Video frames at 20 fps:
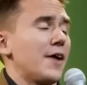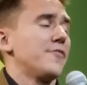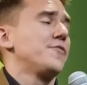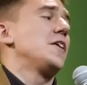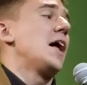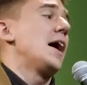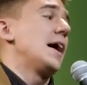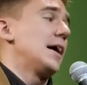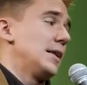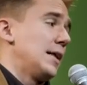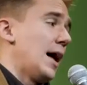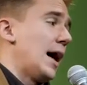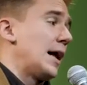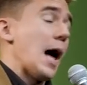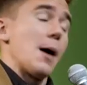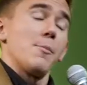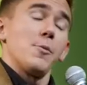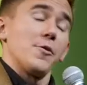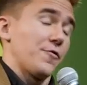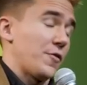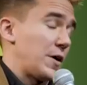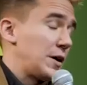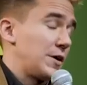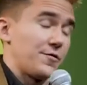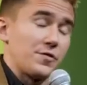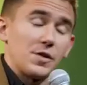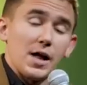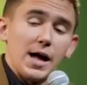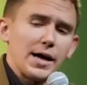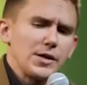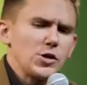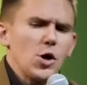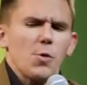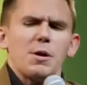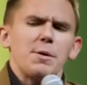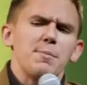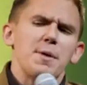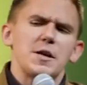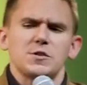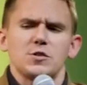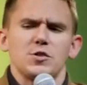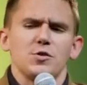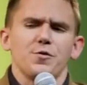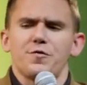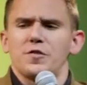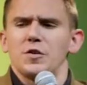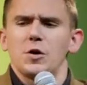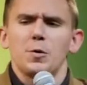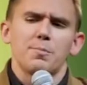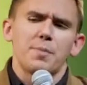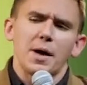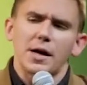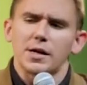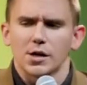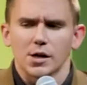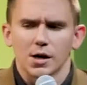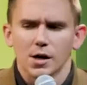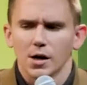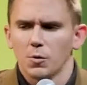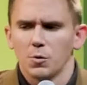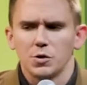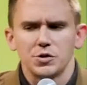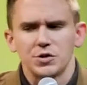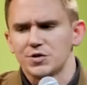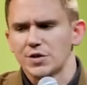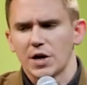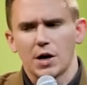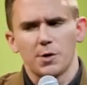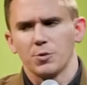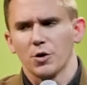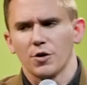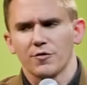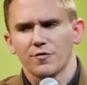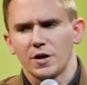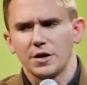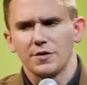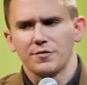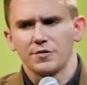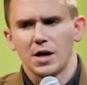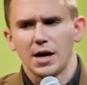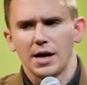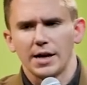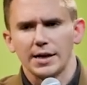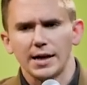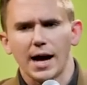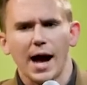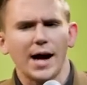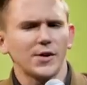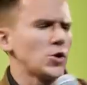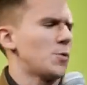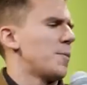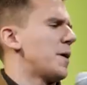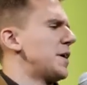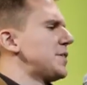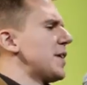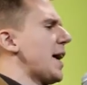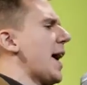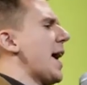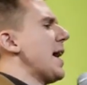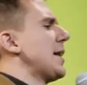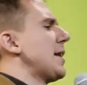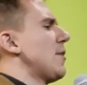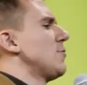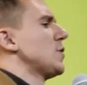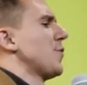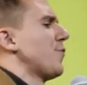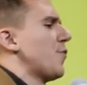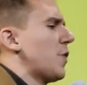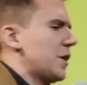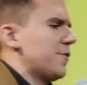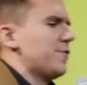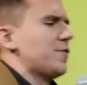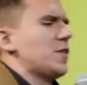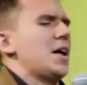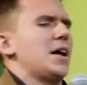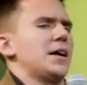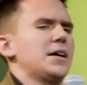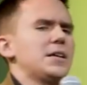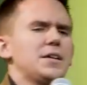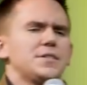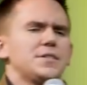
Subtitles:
fly a lot. I'm afraid of flying. Nobody makes you feel better when you tell them you're afraid of flying. I told my dad I was afraid of flying.